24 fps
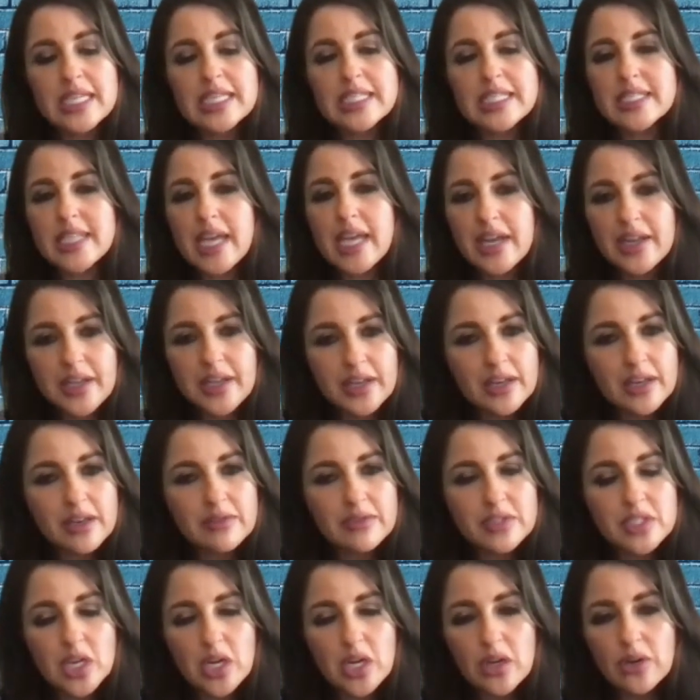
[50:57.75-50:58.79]
Oh.
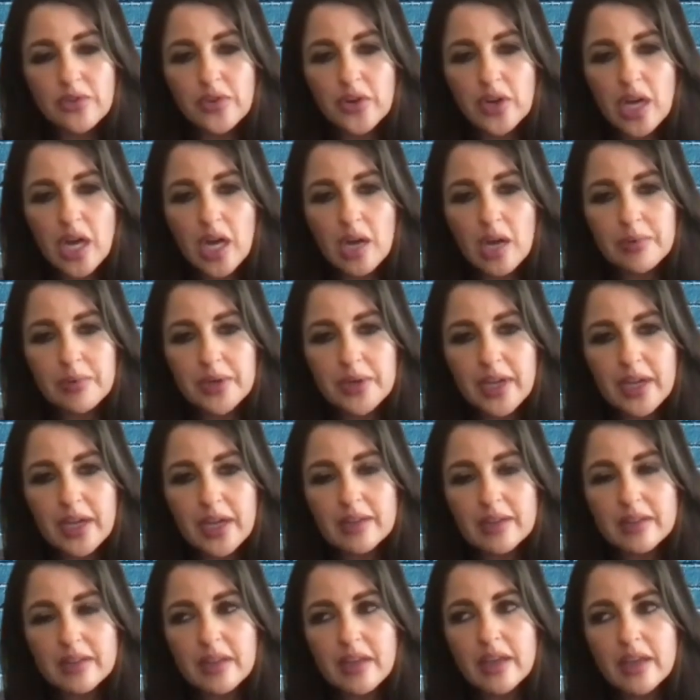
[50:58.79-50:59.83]
Executives oh.
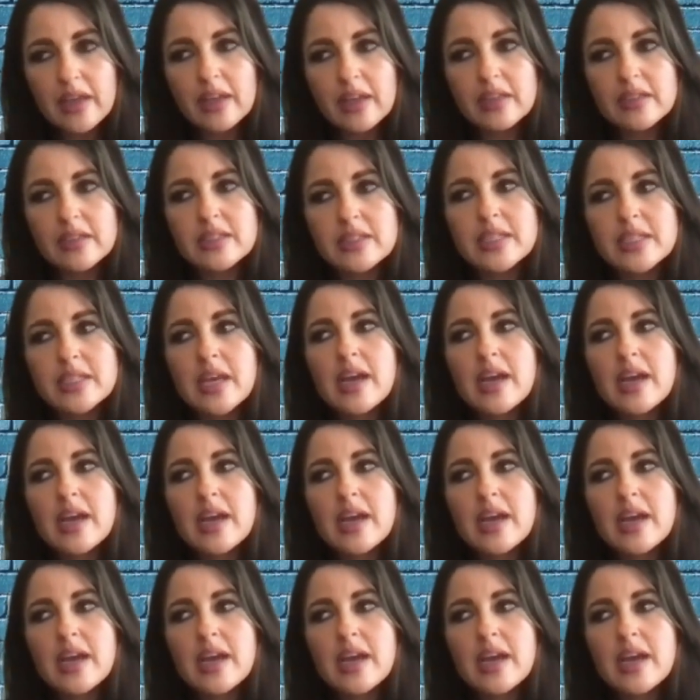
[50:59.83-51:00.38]
overcomplicate things.